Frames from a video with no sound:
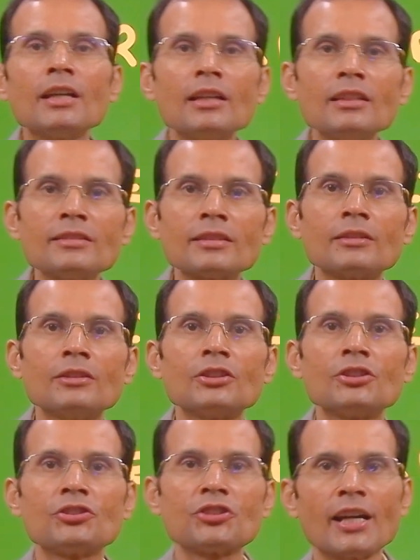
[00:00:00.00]
is
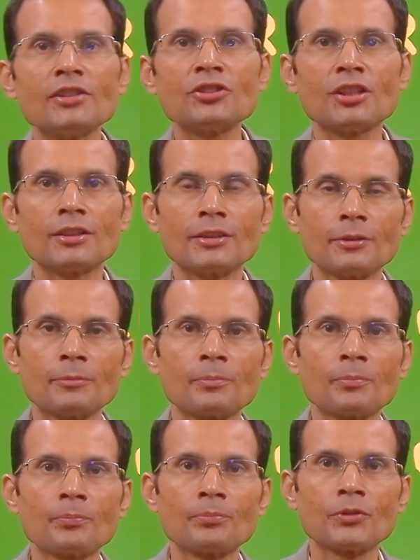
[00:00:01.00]
changing
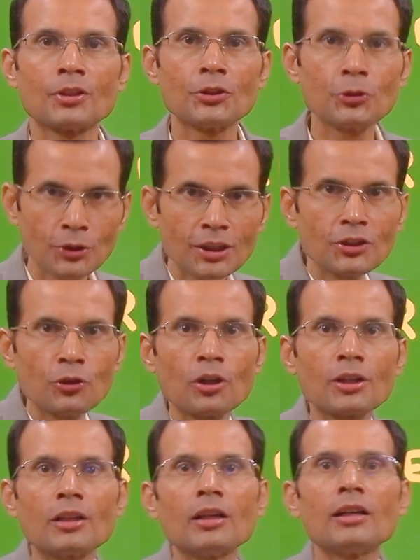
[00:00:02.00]
during
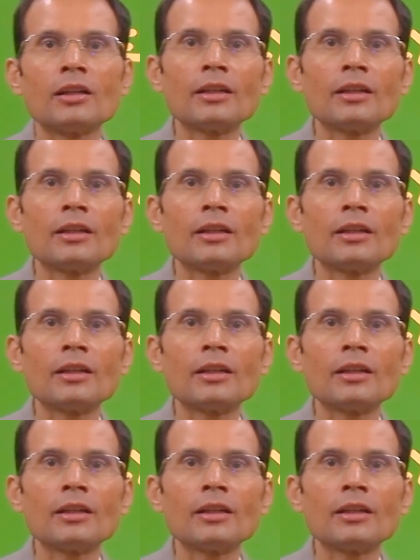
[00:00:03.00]
your